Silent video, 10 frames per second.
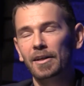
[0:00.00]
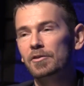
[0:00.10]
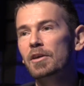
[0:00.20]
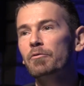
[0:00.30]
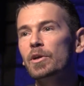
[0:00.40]

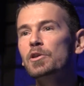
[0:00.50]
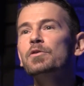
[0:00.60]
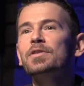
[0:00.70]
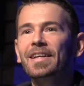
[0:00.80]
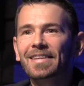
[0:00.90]
And Geoff, when
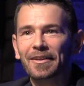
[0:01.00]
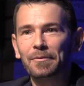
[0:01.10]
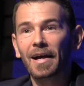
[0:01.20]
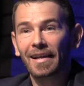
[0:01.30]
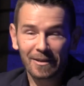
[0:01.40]
you said that
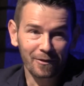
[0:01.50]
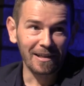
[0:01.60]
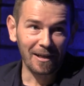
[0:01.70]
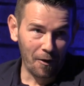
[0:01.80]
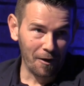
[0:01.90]
to me, I
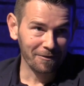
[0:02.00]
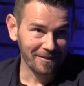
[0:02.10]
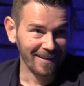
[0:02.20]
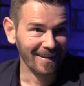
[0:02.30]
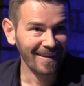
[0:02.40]
literally
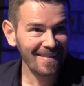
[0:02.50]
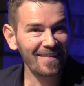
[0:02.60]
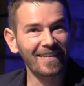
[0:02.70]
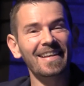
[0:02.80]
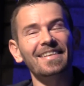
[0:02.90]
laughed.
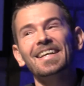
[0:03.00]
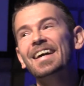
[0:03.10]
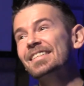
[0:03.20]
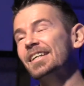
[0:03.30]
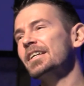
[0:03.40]
It's
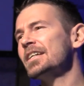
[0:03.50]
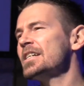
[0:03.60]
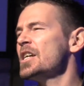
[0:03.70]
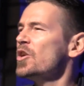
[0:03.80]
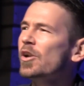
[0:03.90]
like,
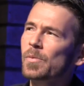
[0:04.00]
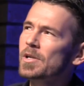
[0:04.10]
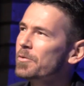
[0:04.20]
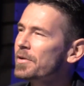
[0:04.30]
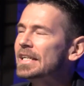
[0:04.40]
we're
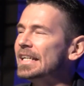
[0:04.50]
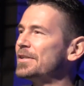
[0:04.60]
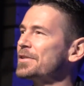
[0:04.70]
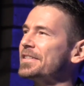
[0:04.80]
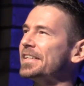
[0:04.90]
not really
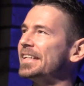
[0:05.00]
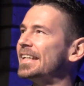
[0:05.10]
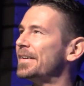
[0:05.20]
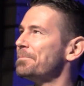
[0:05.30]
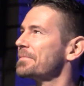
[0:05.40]
interested
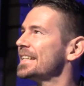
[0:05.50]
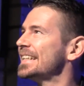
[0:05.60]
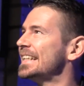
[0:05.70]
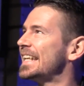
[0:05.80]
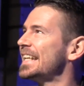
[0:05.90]

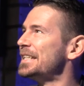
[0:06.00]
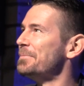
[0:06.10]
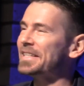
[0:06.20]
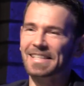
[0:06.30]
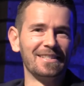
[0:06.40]
in getting the
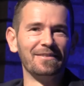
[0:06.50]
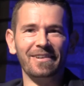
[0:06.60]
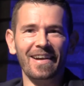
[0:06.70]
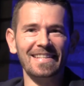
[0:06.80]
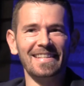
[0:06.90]
message of
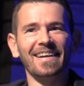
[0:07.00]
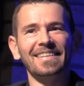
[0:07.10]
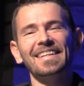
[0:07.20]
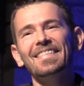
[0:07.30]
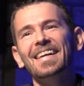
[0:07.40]
grace out.